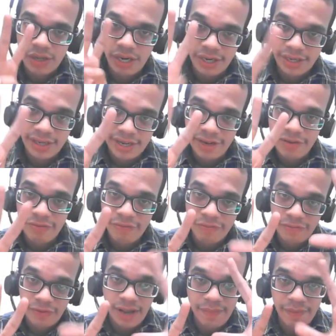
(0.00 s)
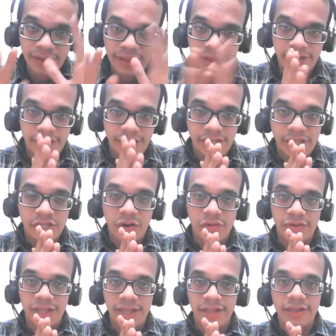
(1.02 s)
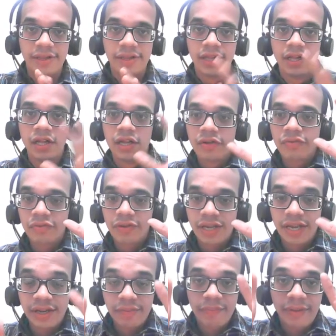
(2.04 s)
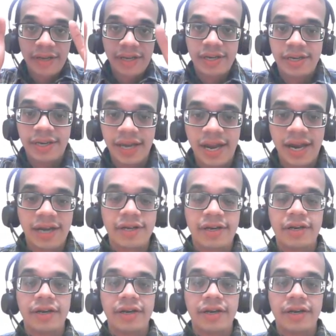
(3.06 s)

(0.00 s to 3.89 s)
35 percentage of the sales, we are making that